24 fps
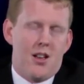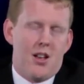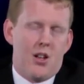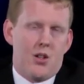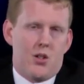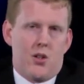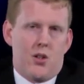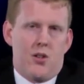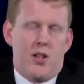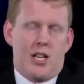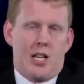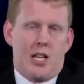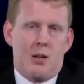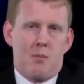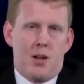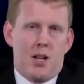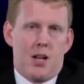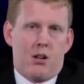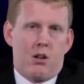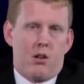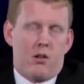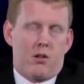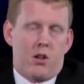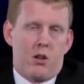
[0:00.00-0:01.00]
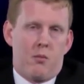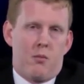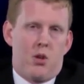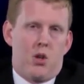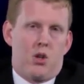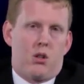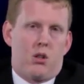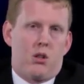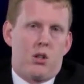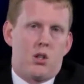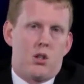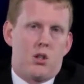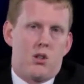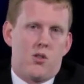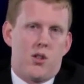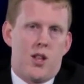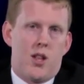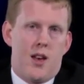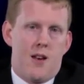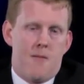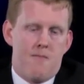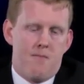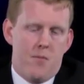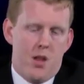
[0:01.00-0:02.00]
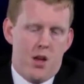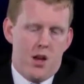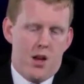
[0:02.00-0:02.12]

So there can be a lot of commercial issues there.